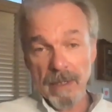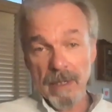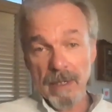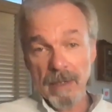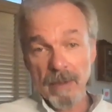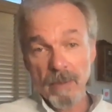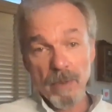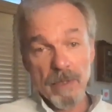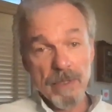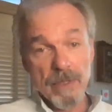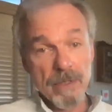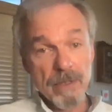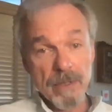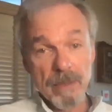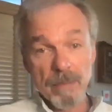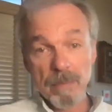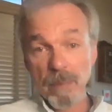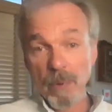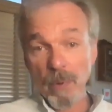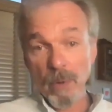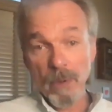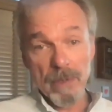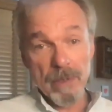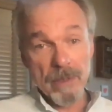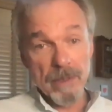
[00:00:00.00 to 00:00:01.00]
which is
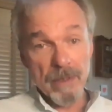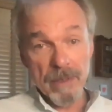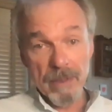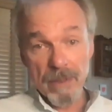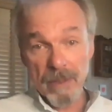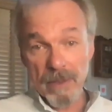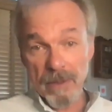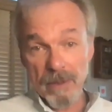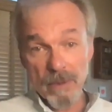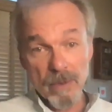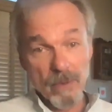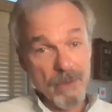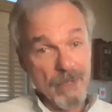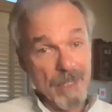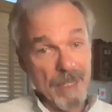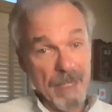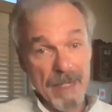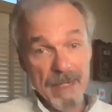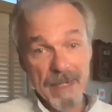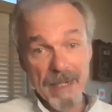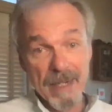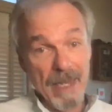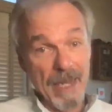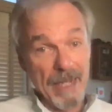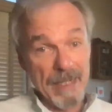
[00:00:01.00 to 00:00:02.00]
important to do, you
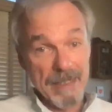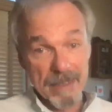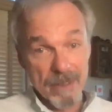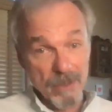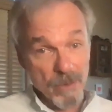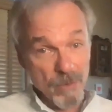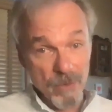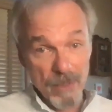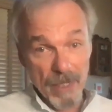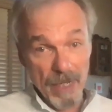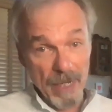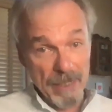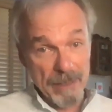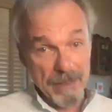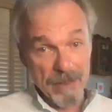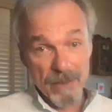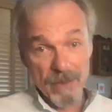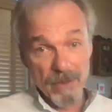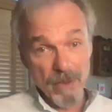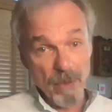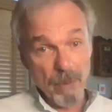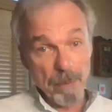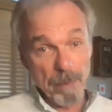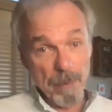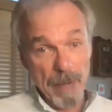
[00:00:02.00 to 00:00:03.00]
can't not do that. There's
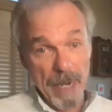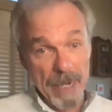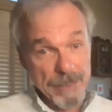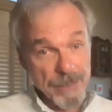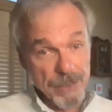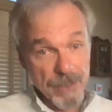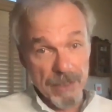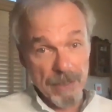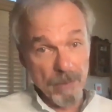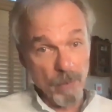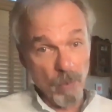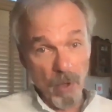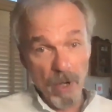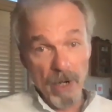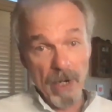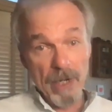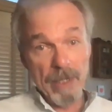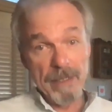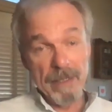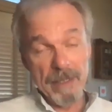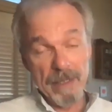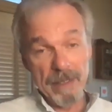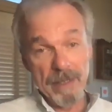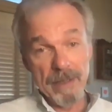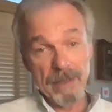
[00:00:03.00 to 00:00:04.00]
no magic
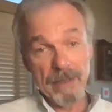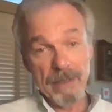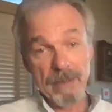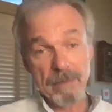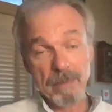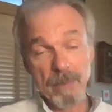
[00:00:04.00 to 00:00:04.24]
wand here.